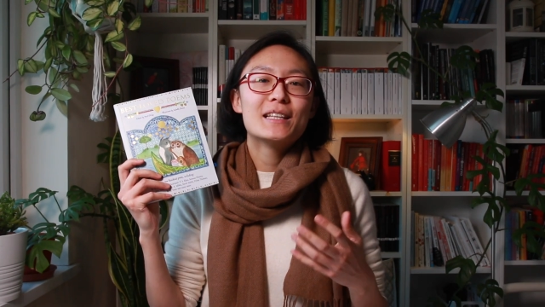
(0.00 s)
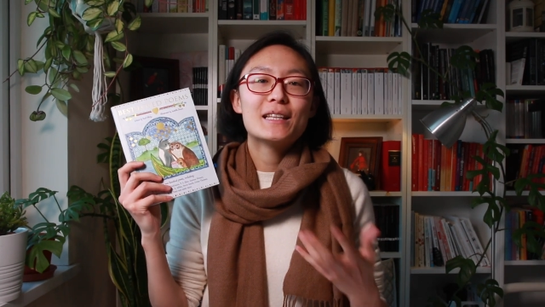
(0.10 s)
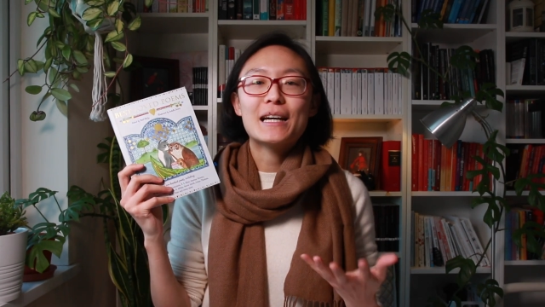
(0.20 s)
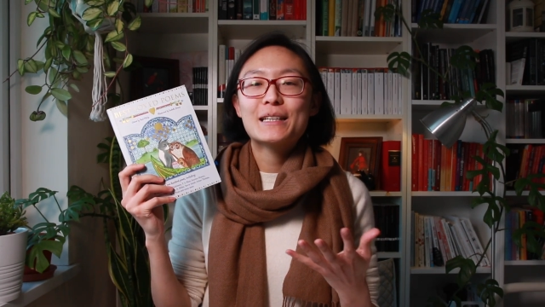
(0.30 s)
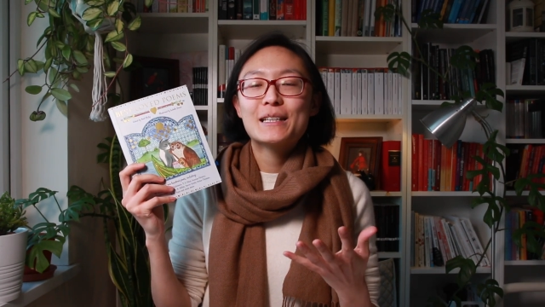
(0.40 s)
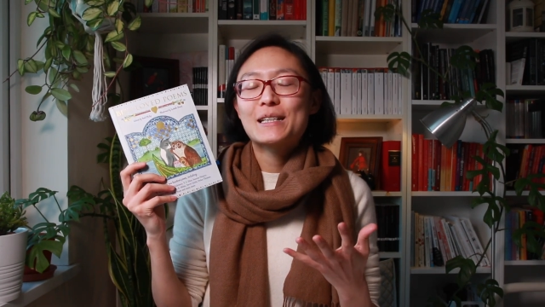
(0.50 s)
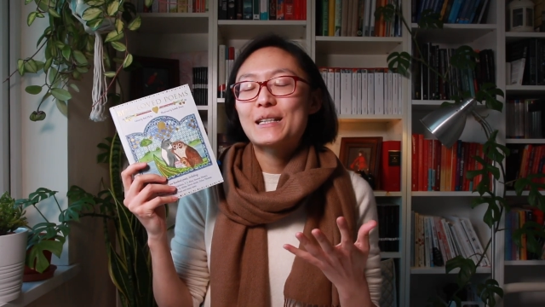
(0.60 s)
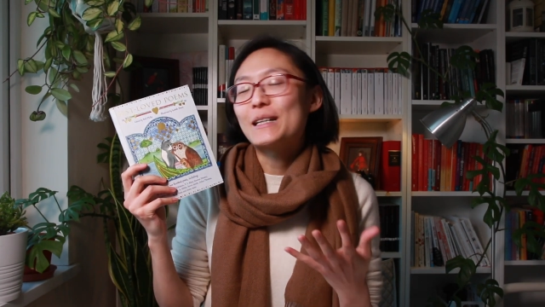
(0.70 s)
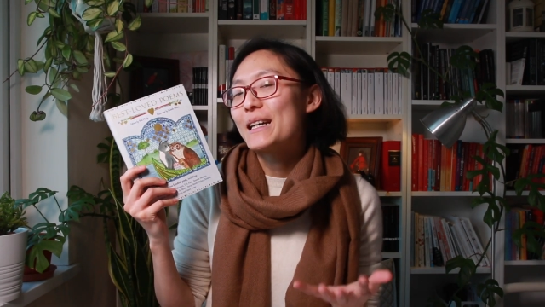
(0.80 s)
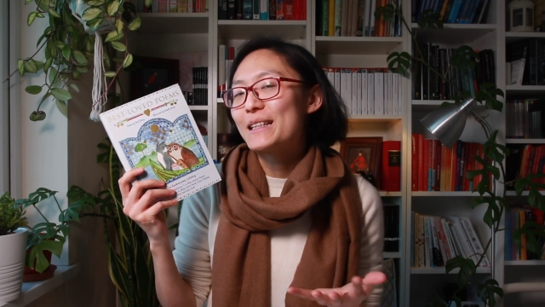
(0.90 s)
like
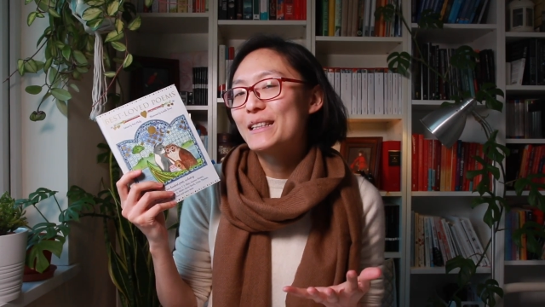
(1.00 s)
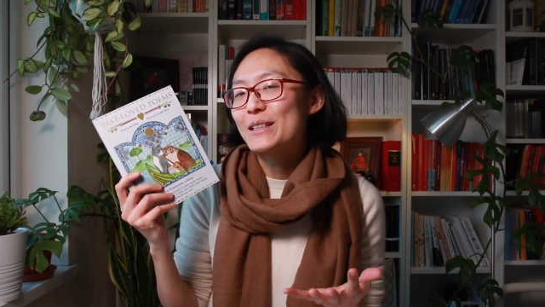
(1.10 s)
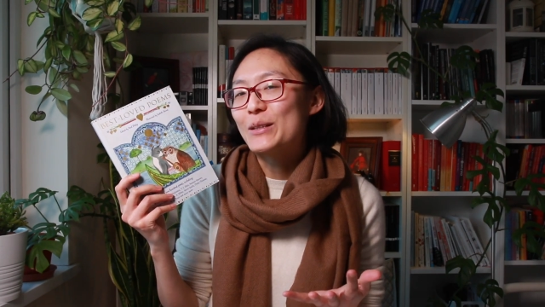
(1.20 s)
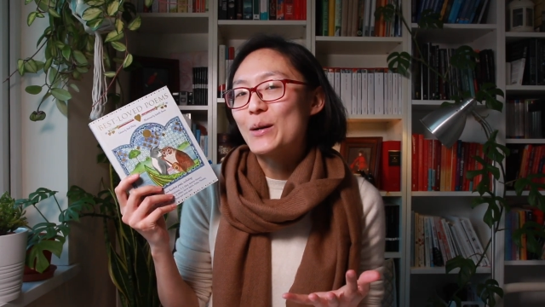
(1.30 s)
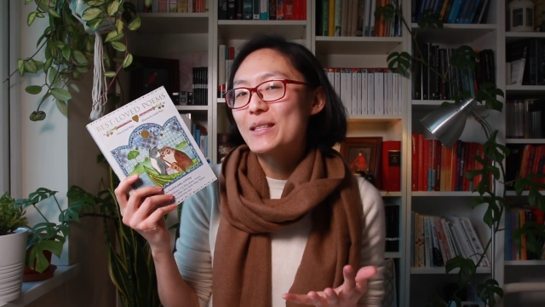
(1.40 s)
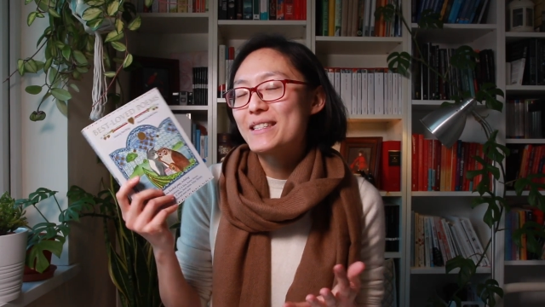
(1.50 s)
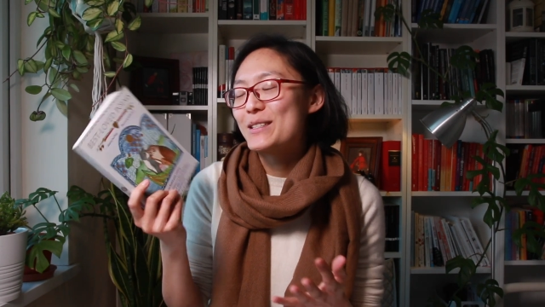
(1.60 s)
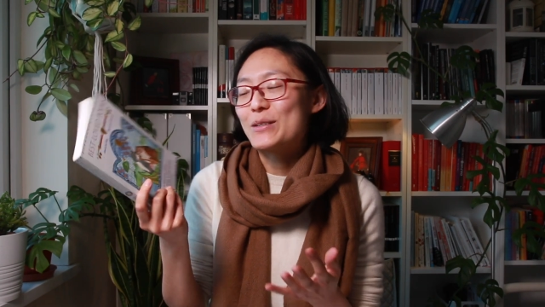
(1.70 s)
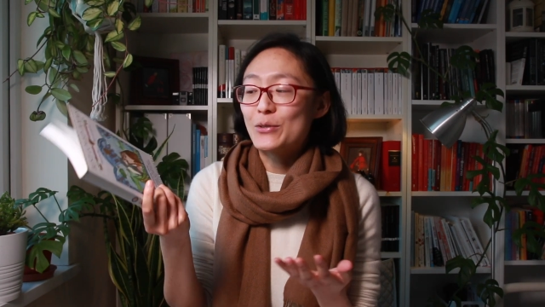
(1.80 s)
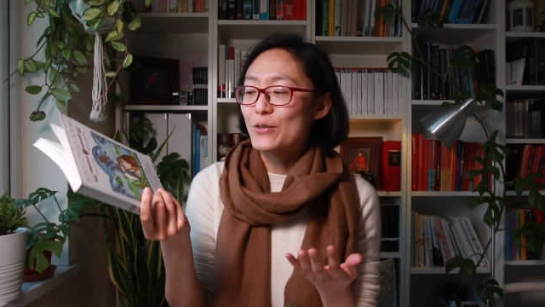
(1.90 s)
connecting the
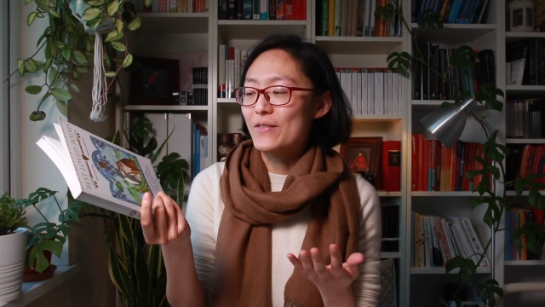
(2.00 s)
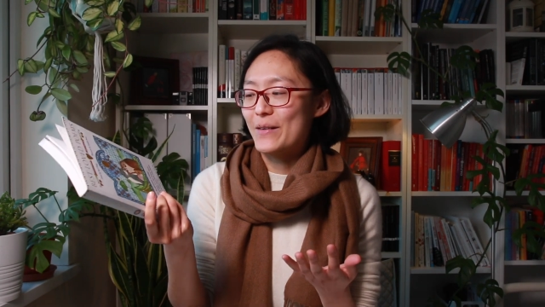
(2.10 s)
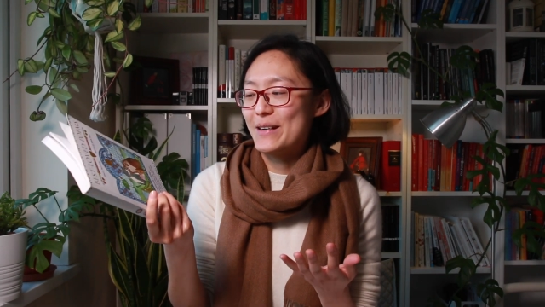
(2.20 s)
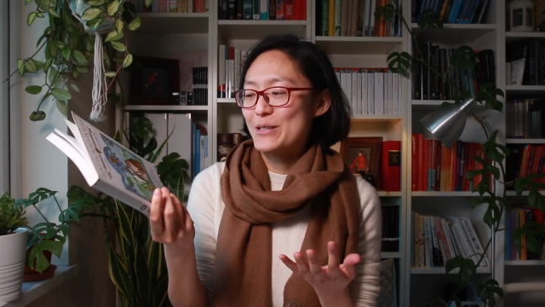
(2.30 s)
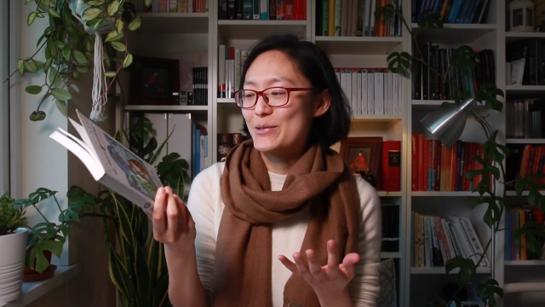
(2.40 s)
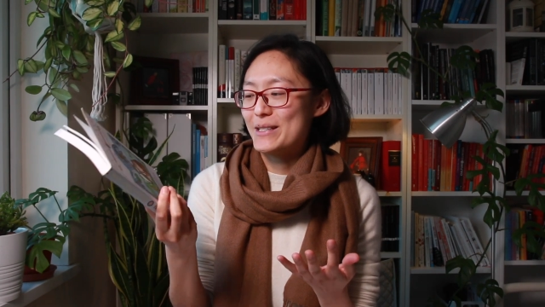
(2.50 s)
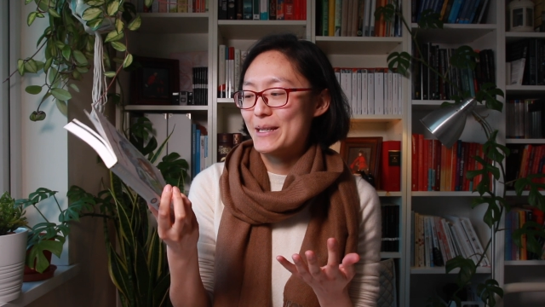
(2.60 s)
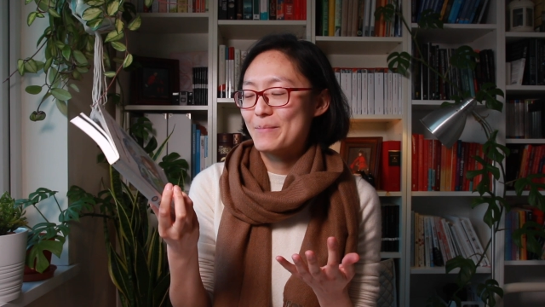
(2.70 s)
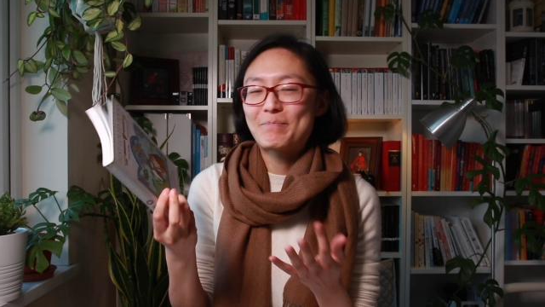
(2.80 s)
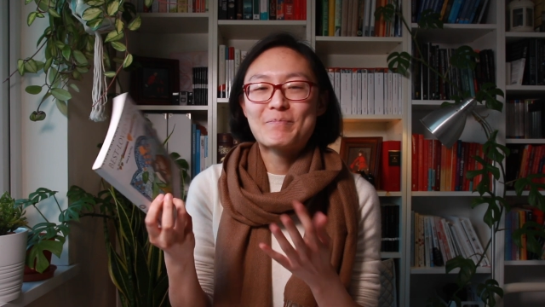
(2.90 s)
dots, all very
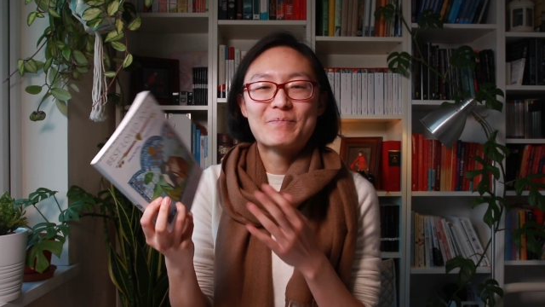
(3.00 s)
interesting.